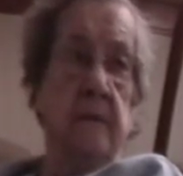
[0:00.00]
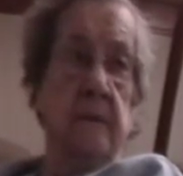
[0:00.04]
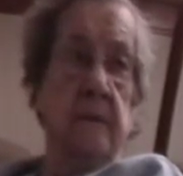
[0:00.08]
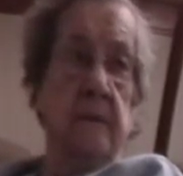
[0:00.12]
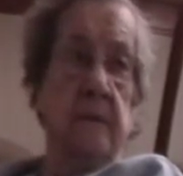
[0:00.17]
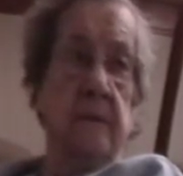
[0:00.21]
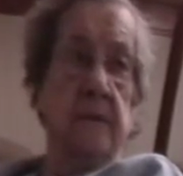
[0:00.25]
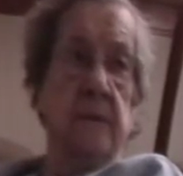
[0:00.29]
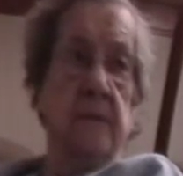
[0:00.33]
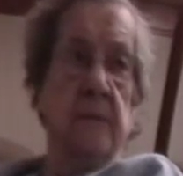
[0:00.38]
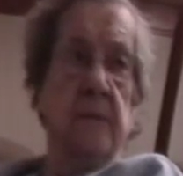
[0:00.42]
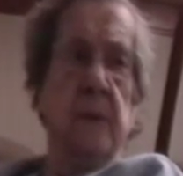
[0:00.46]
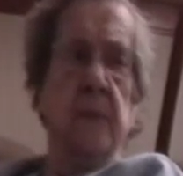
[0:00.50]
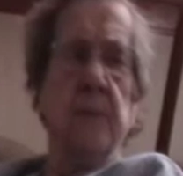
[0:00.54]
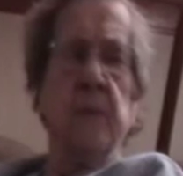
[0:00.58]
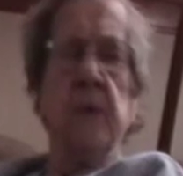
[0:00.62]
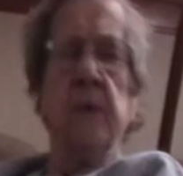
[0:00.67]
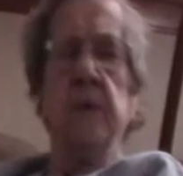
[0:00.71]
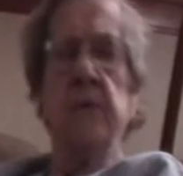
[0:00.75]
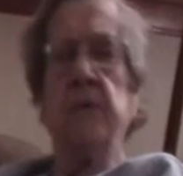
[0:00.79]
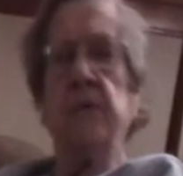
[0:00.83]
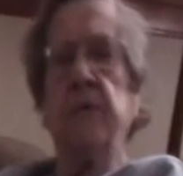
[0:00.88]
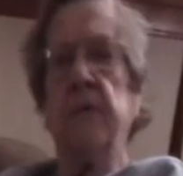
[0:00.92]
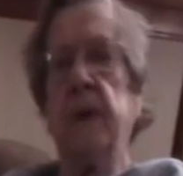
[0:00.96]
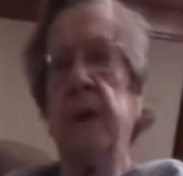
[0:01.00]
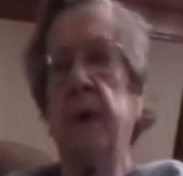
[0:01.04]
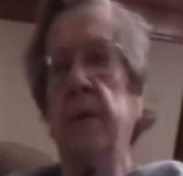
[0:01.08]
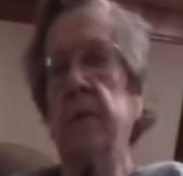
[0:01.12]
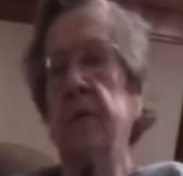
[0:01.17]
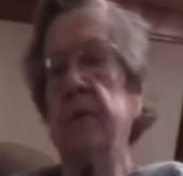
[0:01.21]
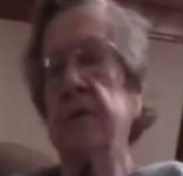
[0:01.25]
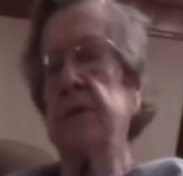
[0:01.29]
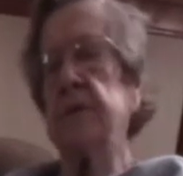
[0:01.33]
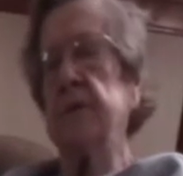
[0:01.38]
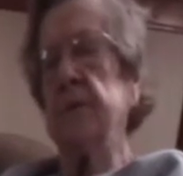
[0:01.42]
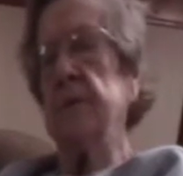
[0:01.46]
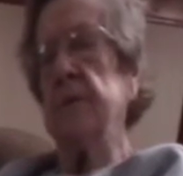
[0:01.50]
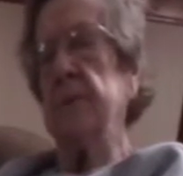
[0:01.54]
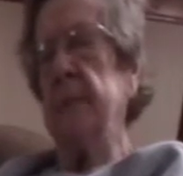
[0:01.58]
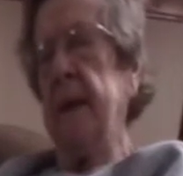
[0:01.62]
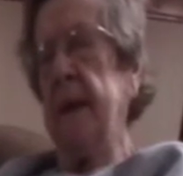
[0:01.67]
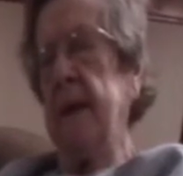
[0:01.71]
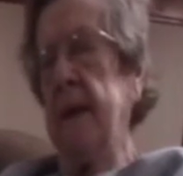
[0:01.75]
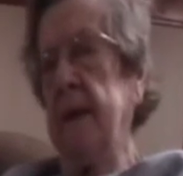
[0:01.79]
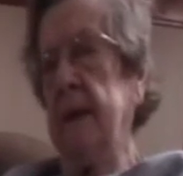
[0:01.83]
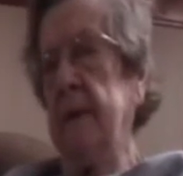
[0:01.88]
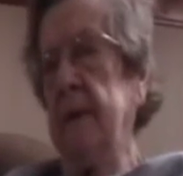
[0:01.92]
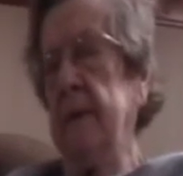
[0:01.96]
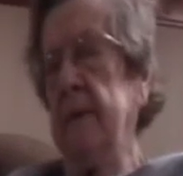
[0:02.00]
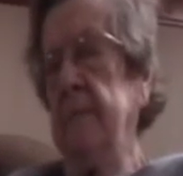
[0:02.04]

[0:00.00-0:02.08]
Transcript: So my brother Frank was so mad,